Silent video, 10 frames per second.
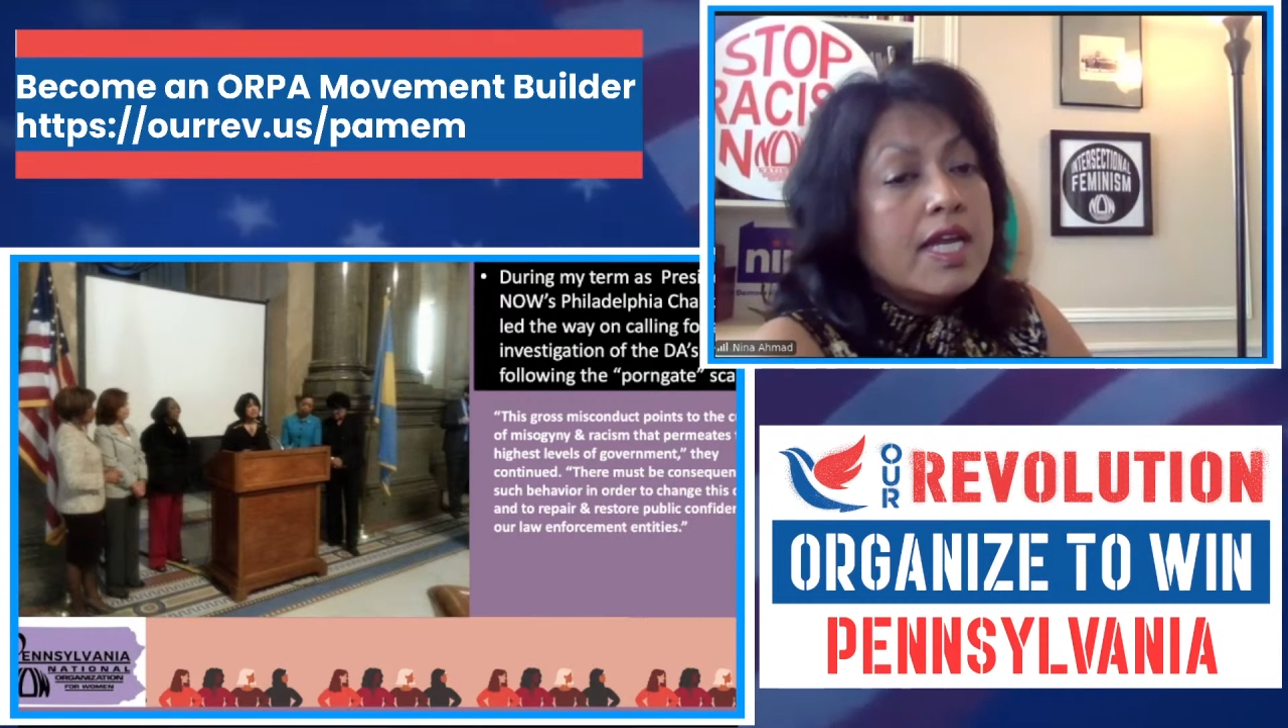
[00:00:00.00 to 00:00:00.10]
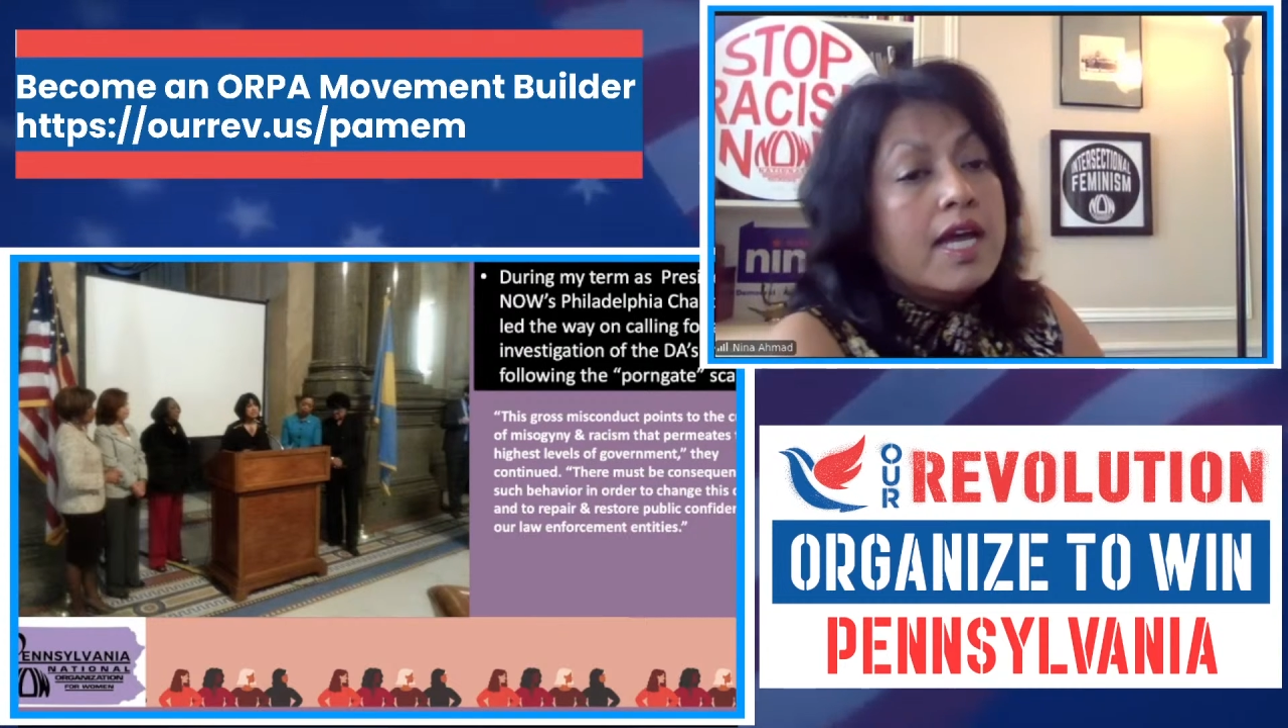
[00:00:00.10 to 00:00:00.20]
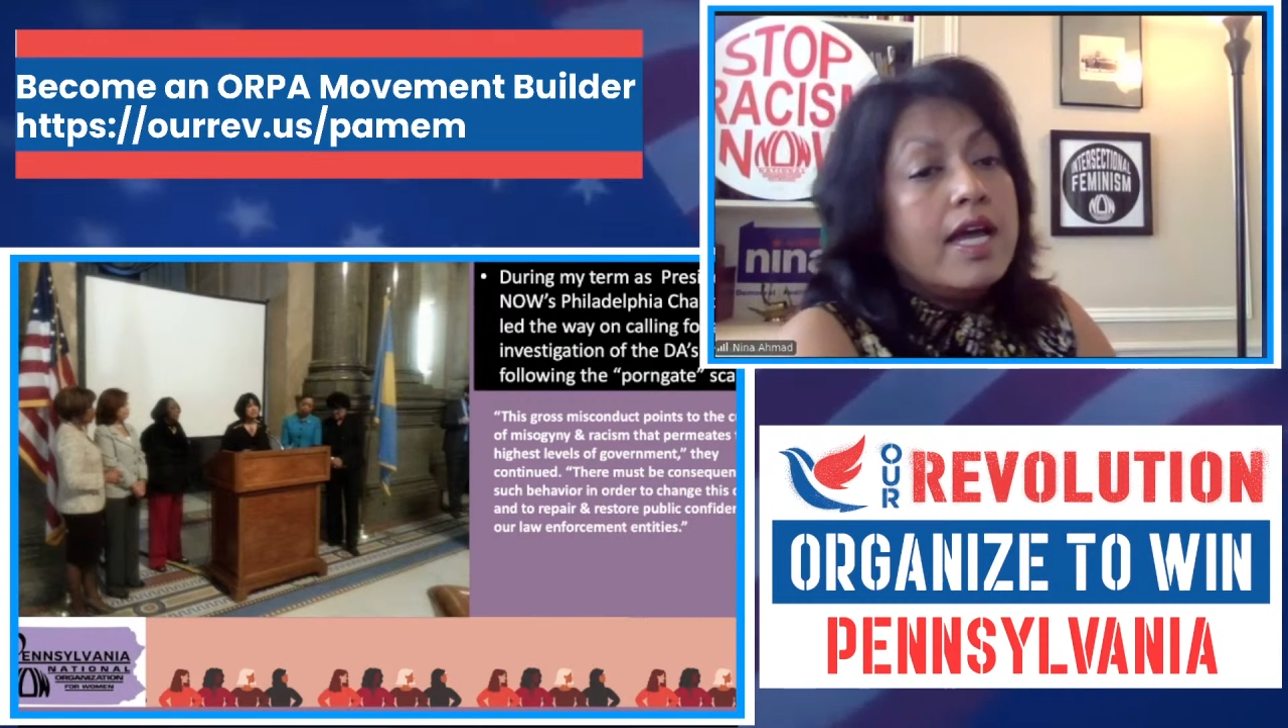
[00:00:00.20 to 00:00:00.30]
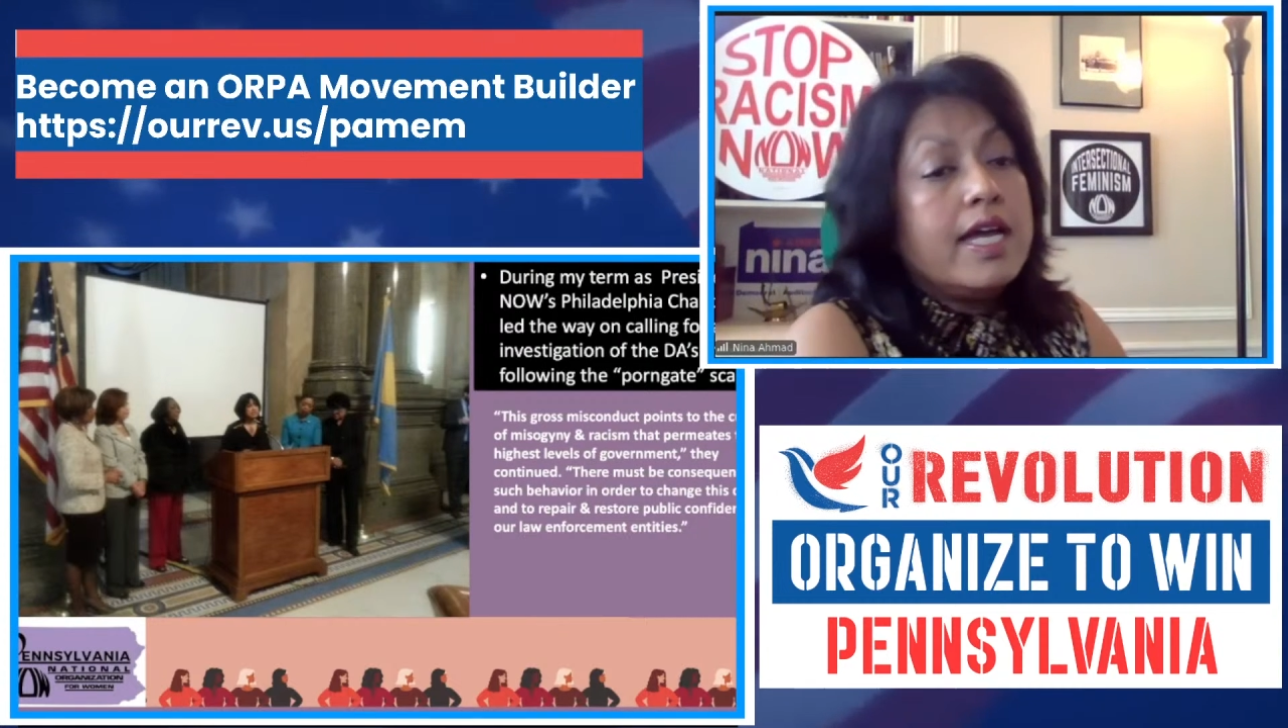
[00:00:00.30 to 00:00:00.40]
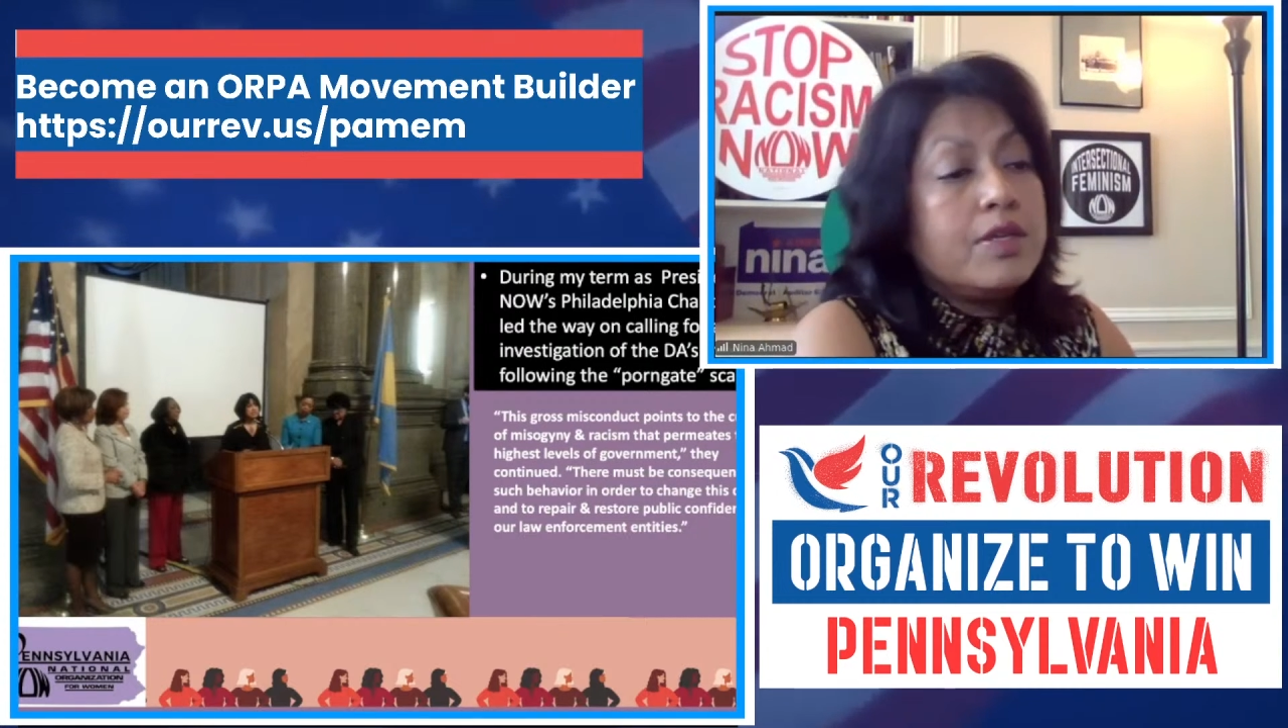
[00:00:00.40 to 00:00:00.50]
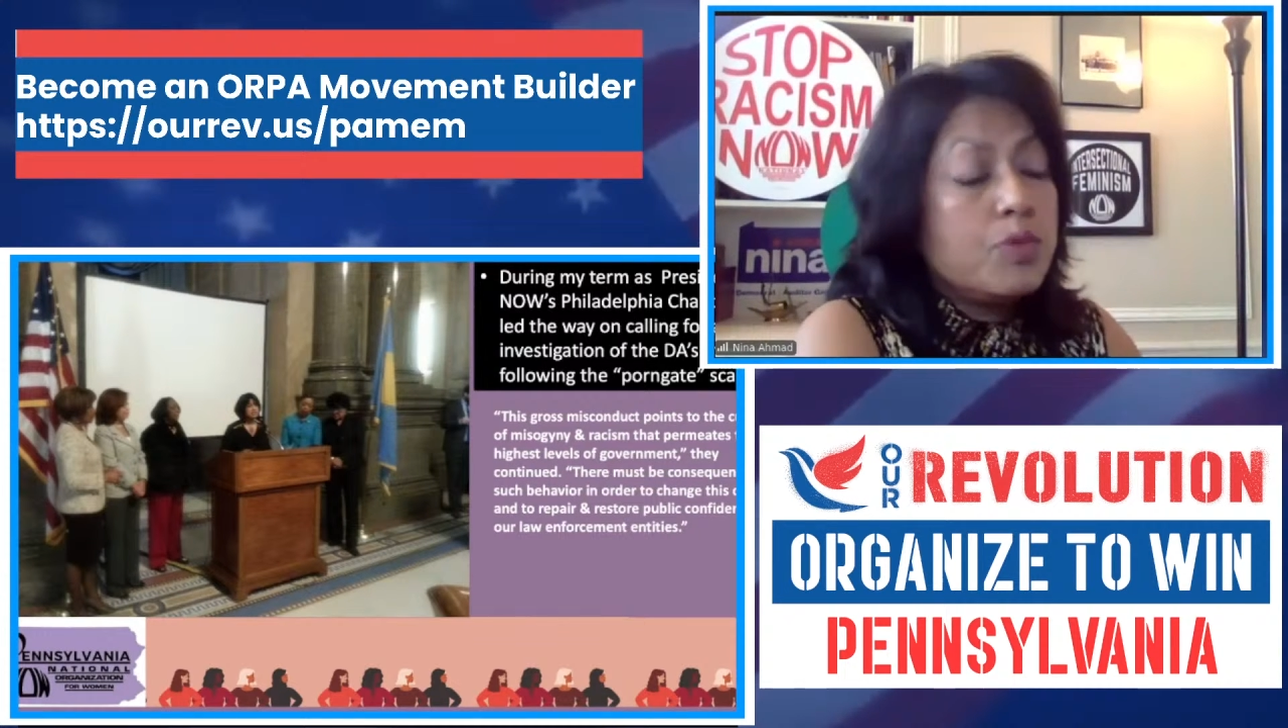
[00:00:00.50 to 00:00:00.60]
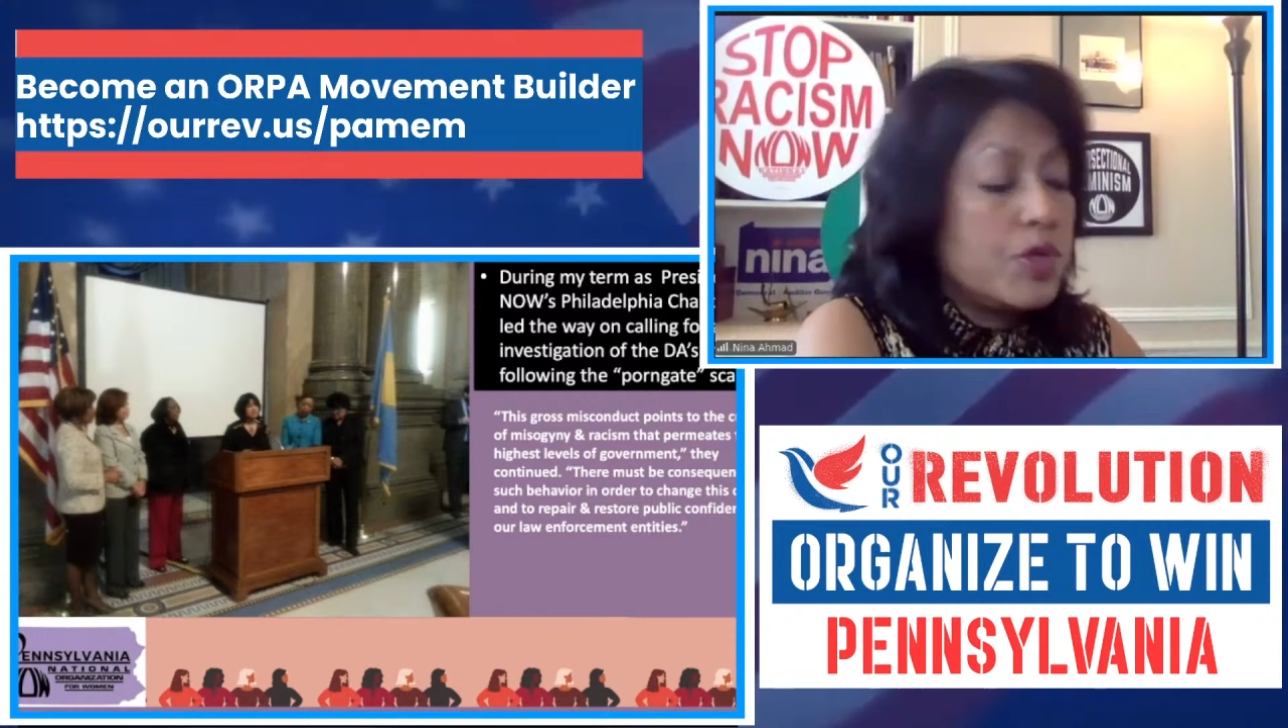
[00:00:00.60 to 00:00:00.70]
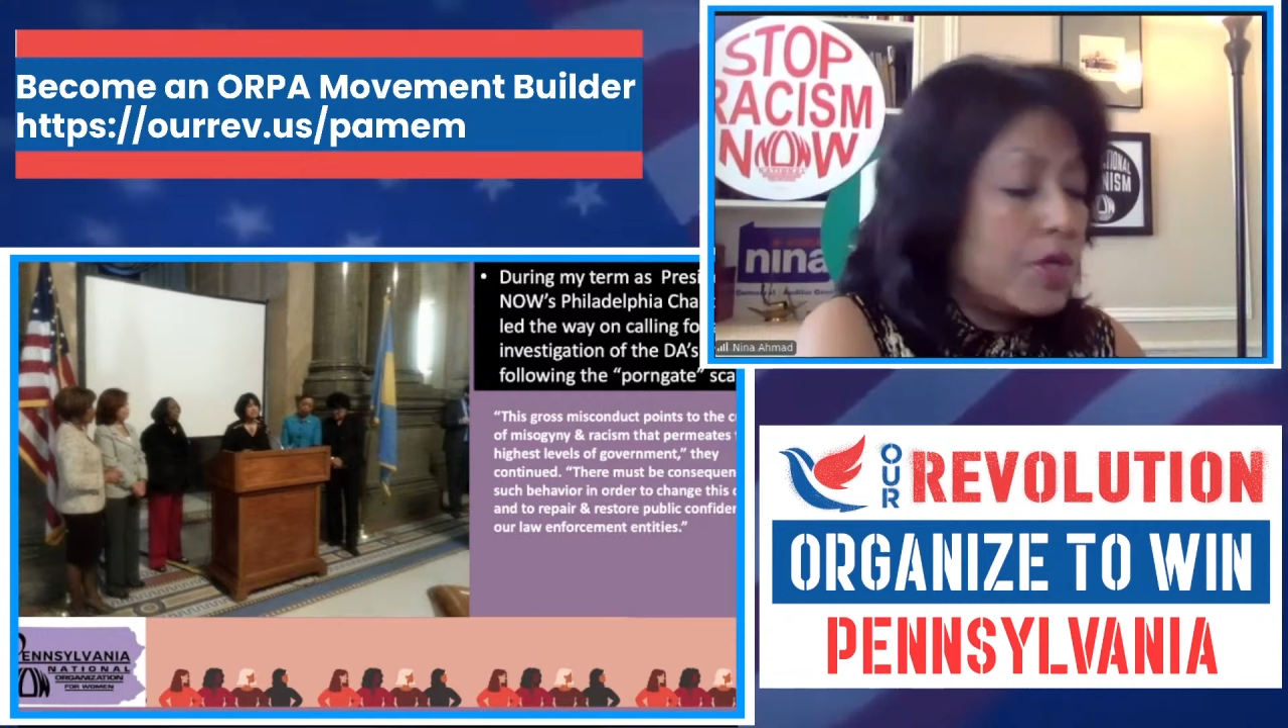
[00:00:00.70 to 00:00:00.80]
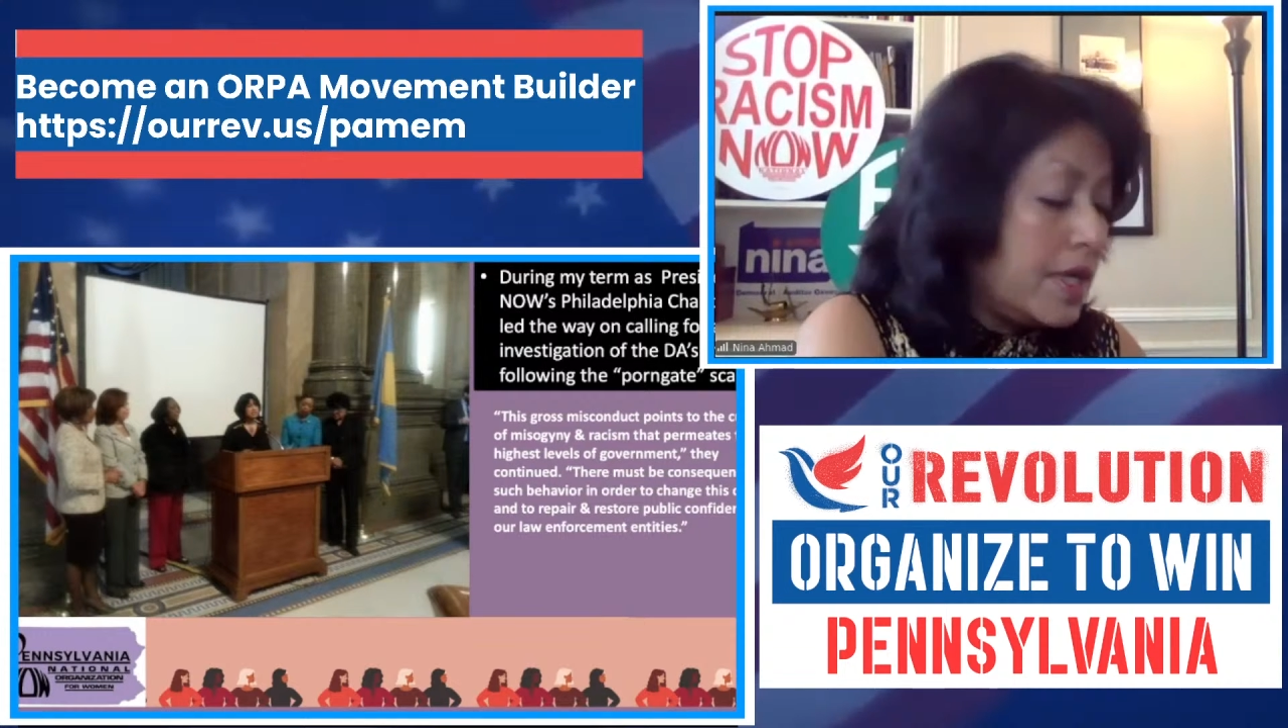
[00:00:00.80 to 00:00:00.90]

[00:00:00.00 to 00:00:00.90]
and were